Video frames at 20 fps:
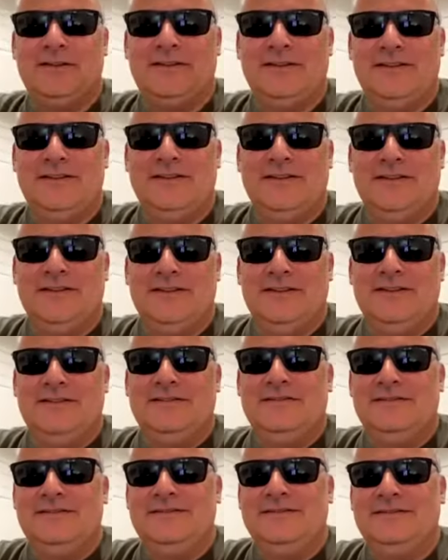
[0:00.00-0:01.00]

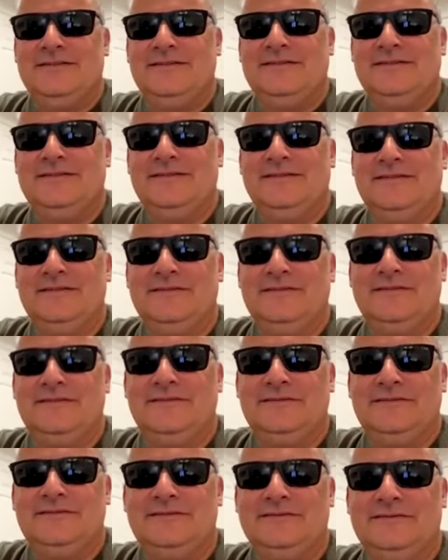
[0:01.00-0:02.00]

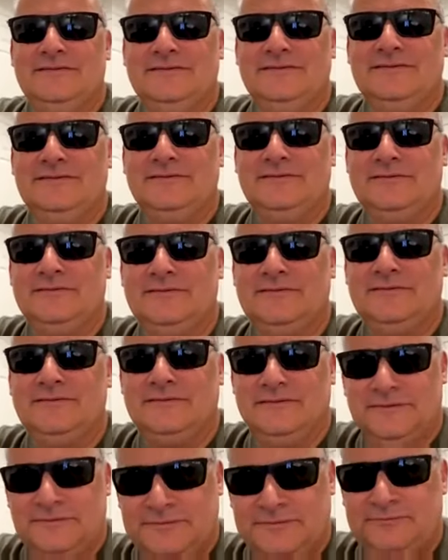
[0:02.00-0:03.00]

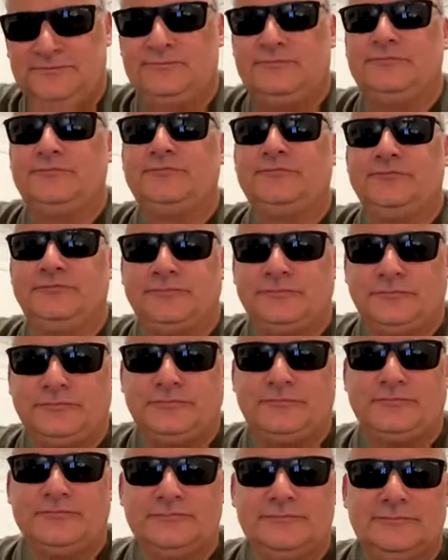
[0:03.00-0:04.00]

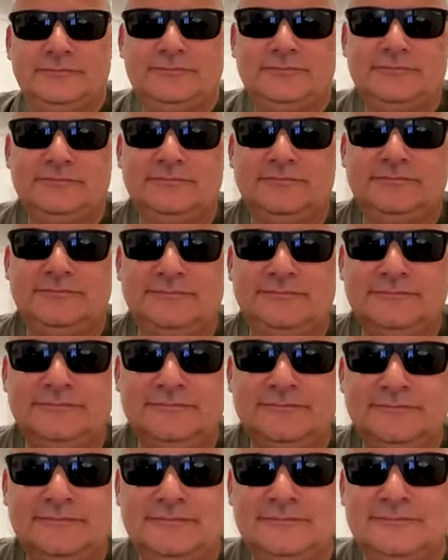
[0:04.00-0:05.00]

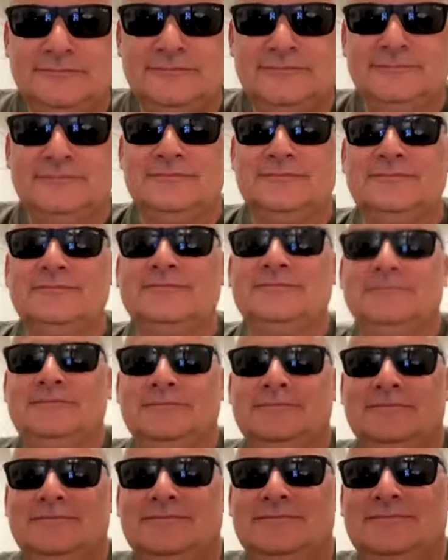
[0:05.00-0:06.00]

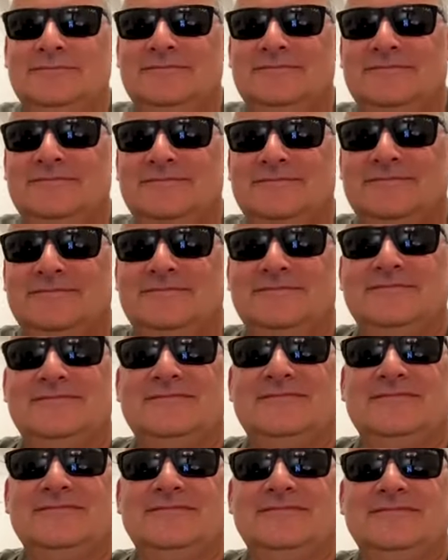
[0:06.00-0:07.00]

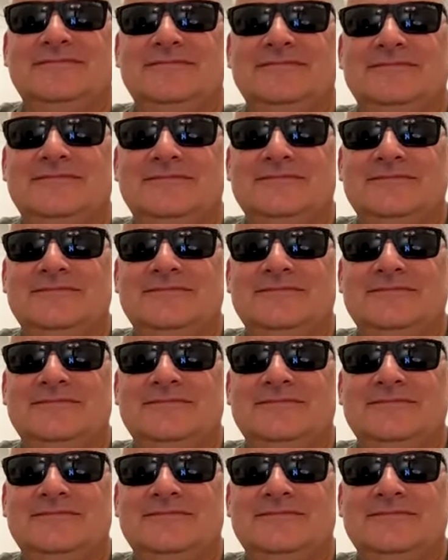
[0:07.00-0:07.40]
This person isn't speaking.